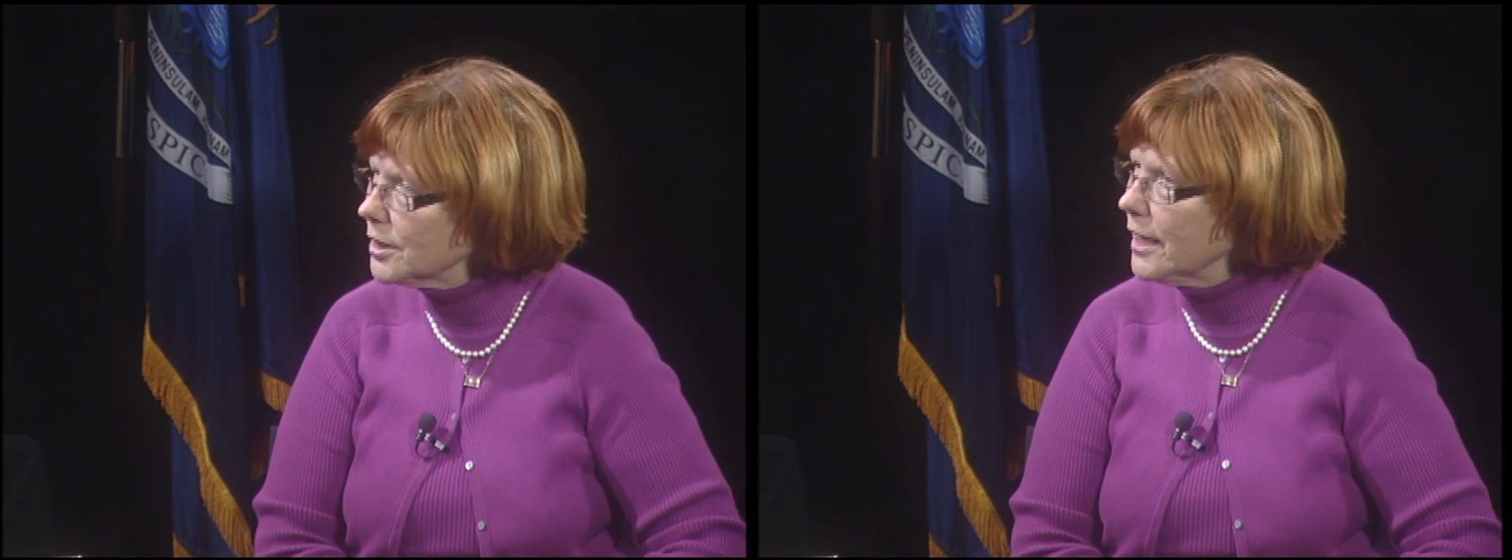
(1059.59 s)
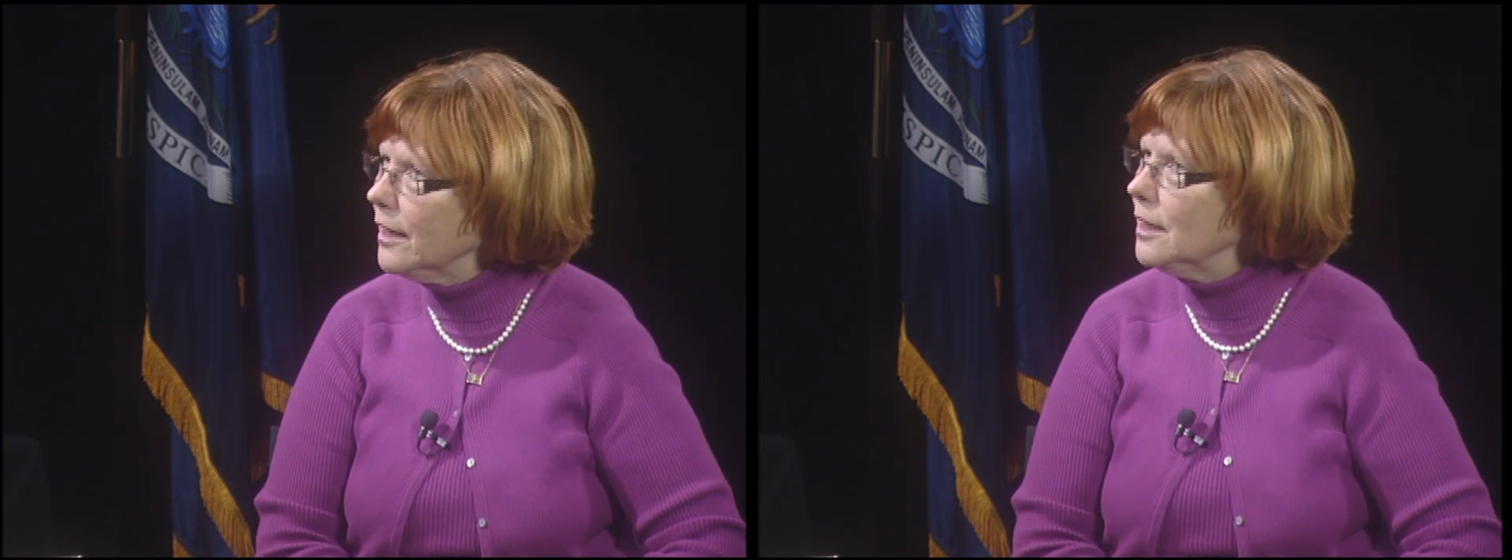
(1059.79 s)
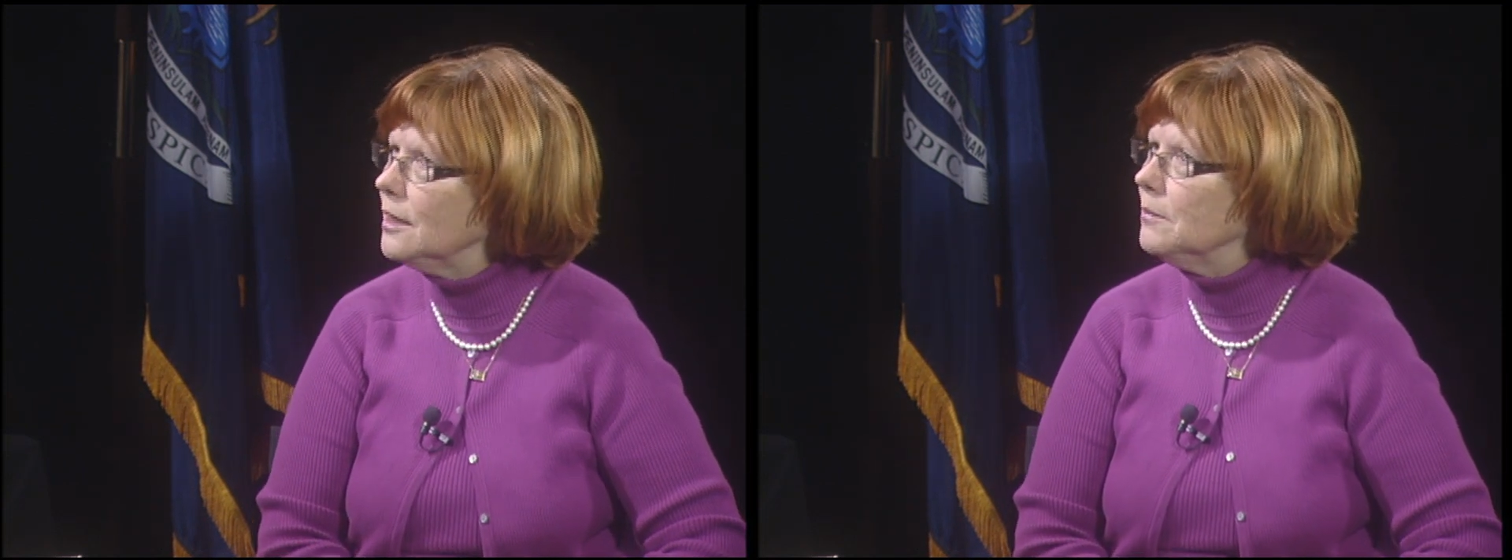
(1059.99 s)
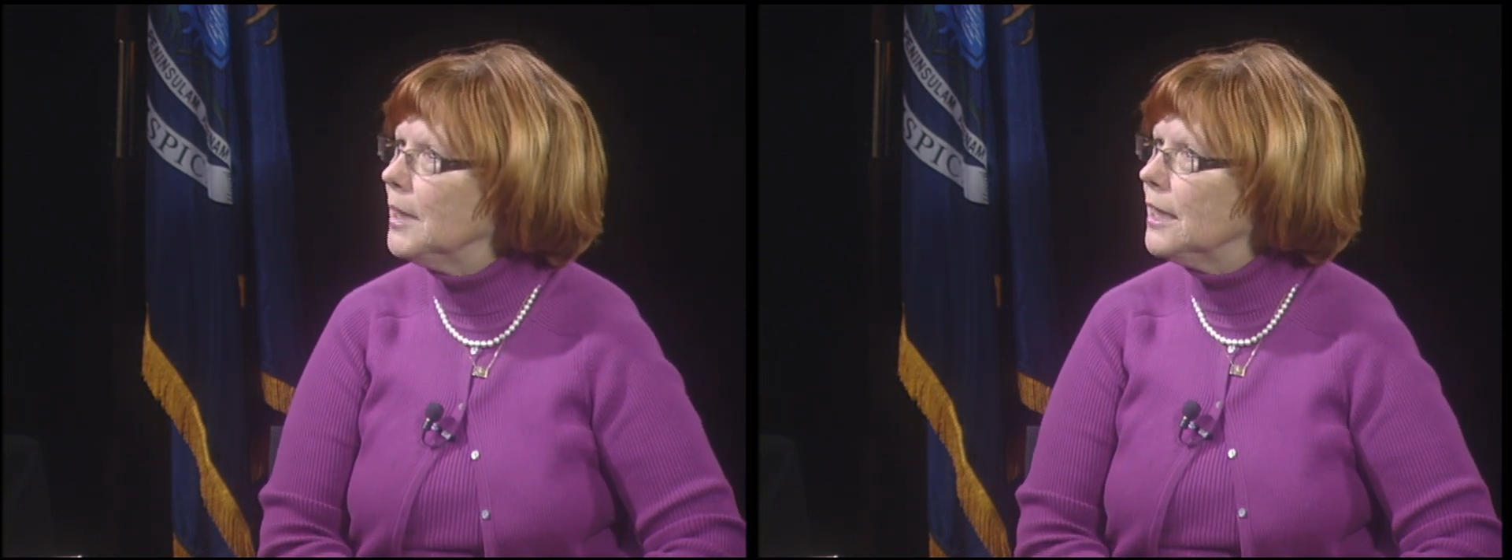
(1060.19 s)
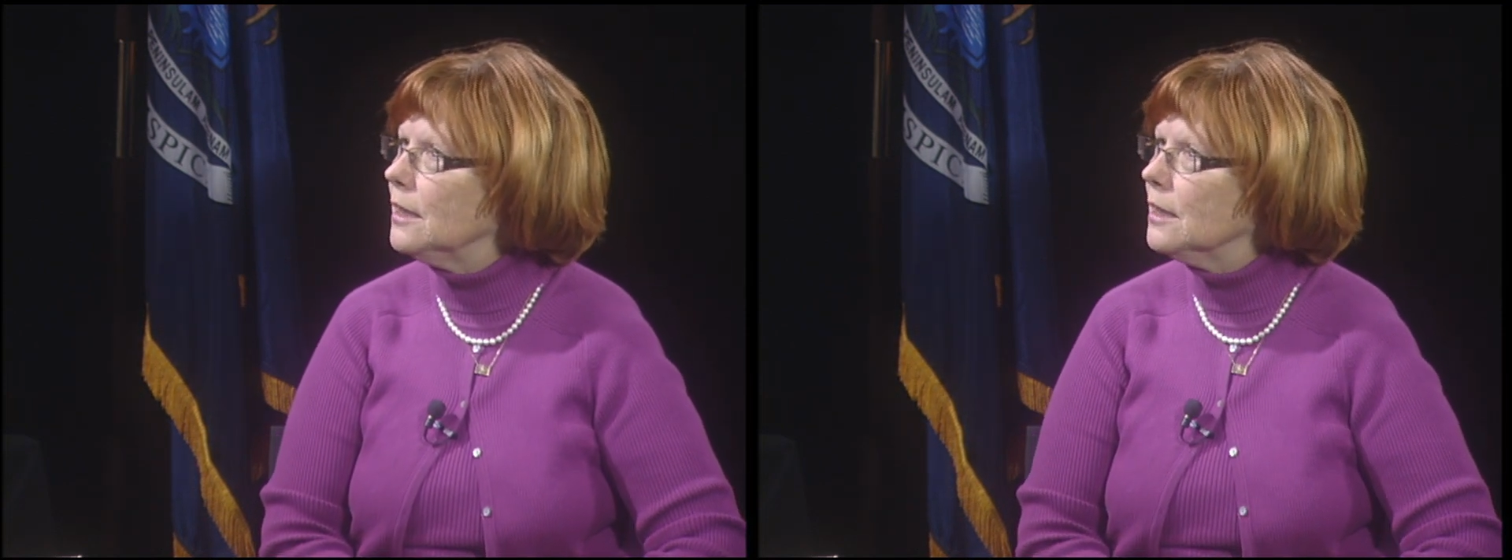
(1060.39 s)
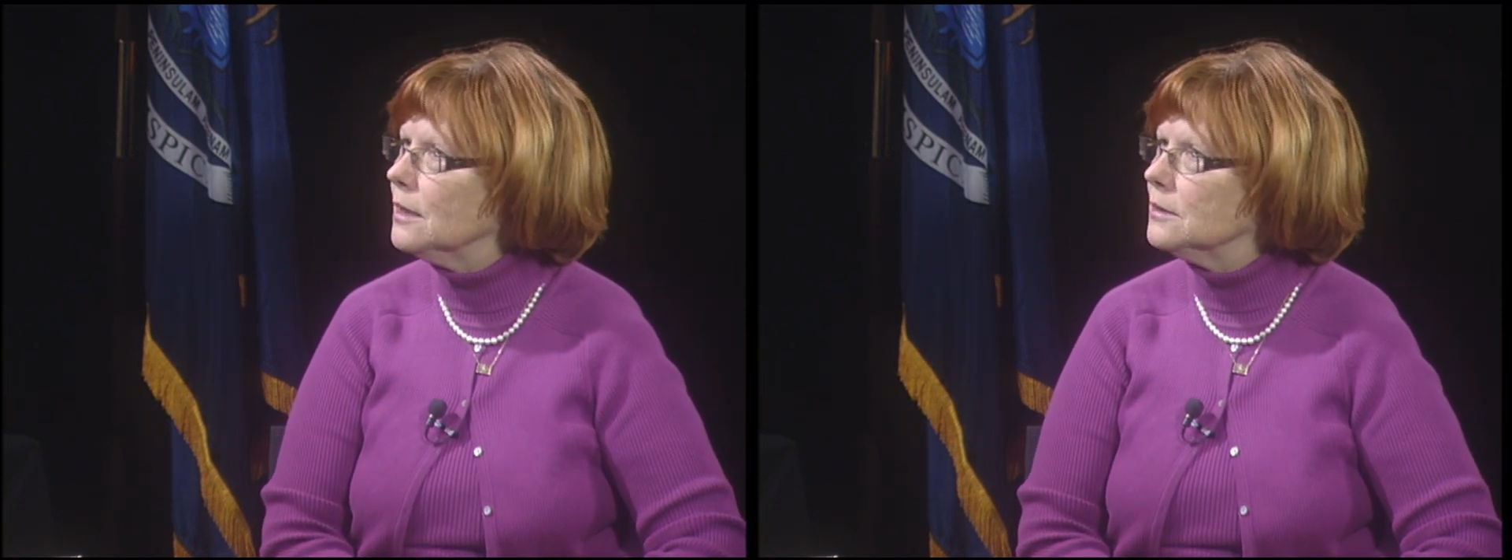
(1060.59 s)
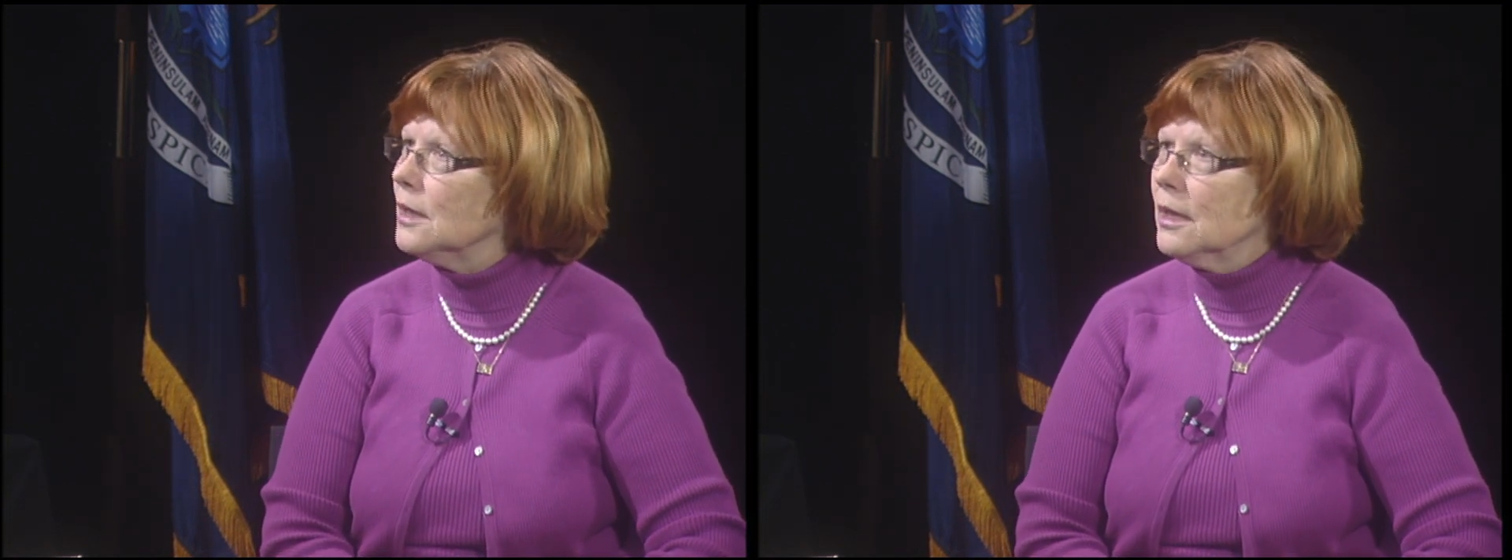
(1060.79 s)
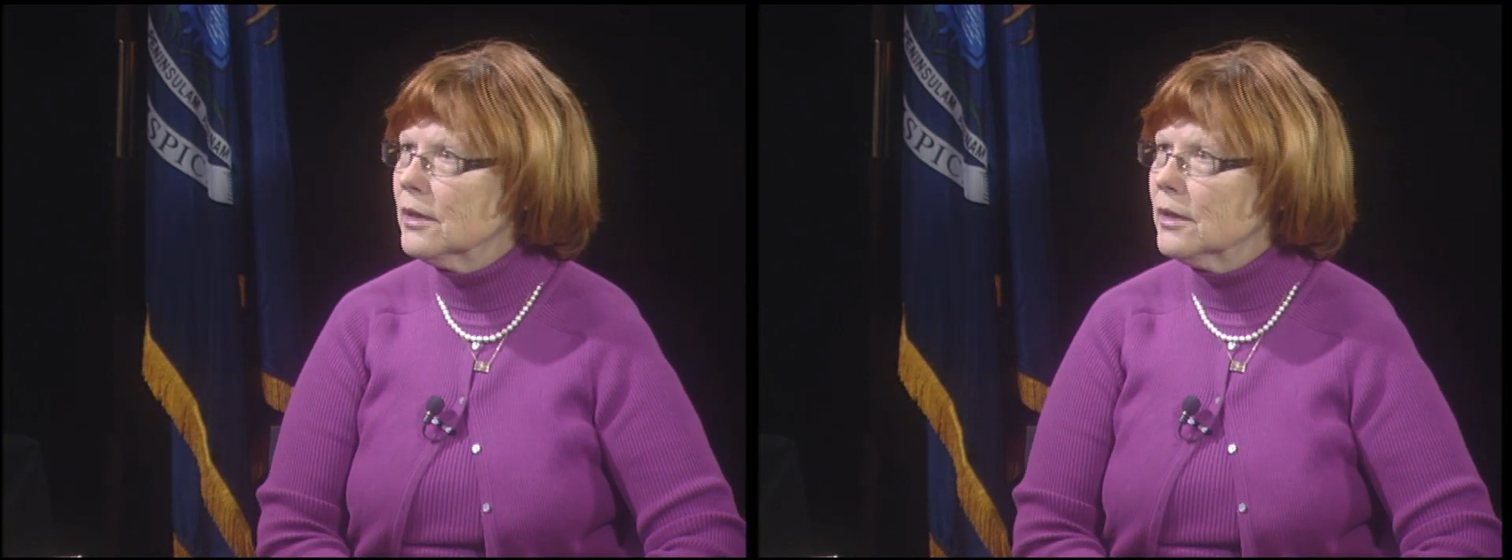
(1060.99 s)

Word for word: came and